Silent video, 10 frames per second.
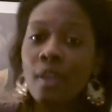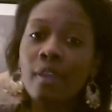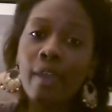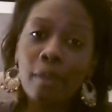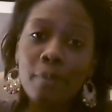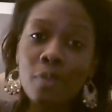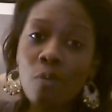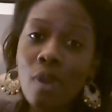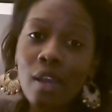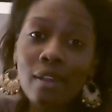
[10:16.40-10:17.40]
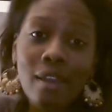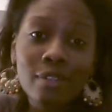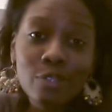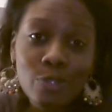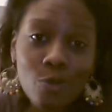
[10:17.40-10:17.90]

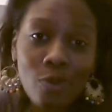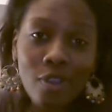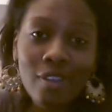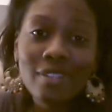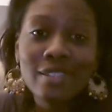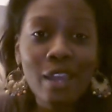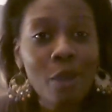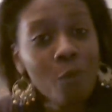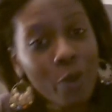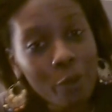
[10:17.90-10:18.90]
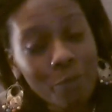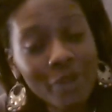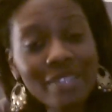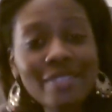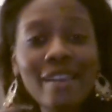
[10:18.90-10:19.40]

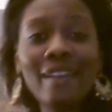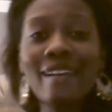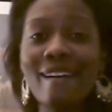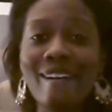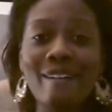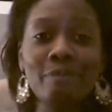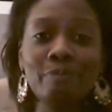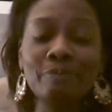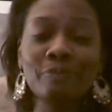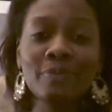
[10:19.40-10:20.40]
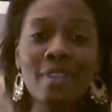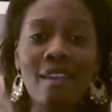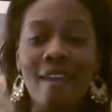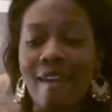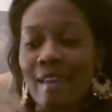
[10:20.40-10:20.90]
kbthewineconnoisseur.wordpress.com.
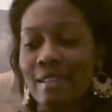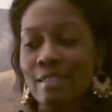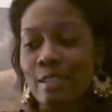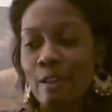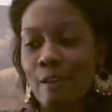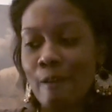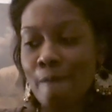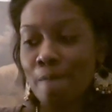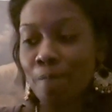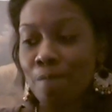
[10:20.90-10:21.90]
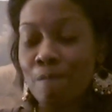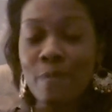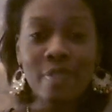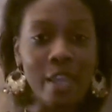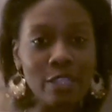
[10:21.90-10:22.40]
And
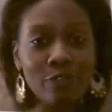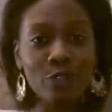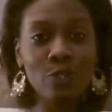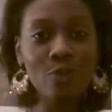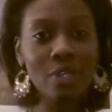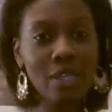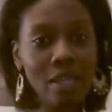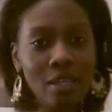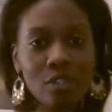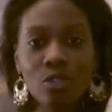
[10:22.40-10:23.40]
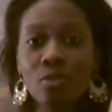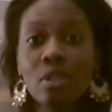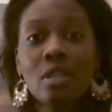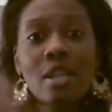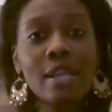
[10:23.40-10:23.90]
thanks for tuning in, and tune
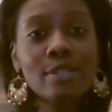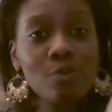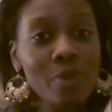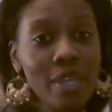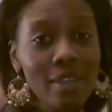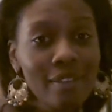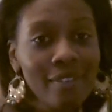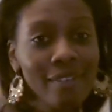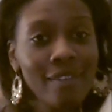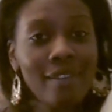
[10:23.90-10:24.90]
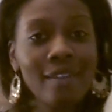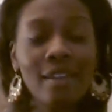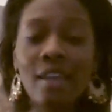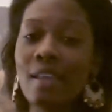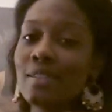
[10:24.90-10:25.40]
in next week.
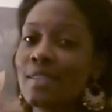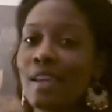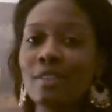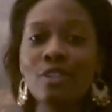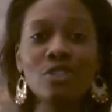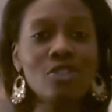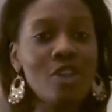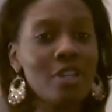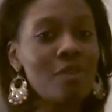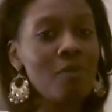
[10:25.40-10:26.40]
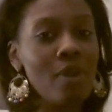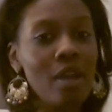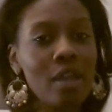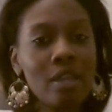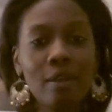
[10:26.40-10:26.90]
Take this journey of
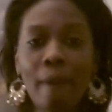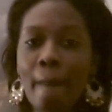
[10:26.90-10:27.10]
wine